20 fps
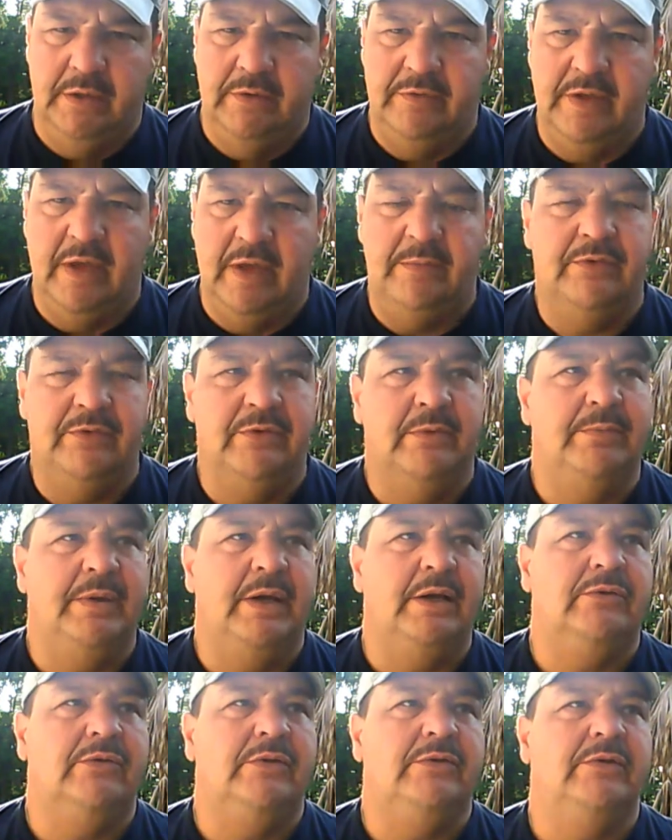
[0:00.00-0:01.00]
You established some
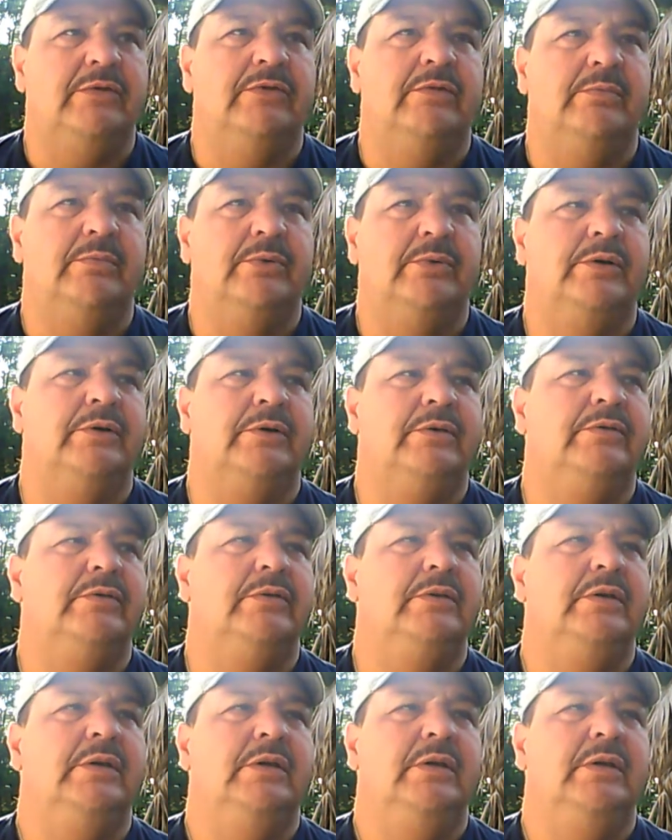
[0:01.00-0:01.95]
boundaries and some borders.